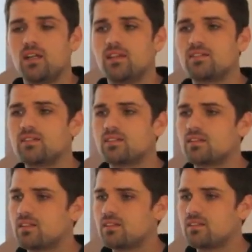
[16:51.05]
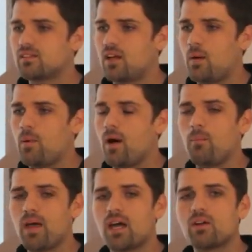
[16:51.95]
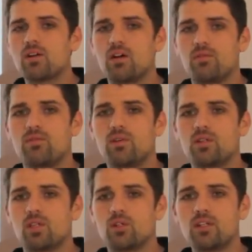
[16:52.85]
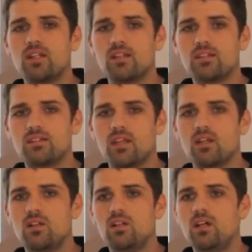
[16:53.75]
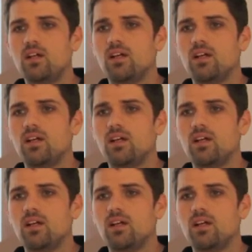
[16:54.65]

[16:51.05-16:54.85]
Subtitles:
This is a matter of learning this skill.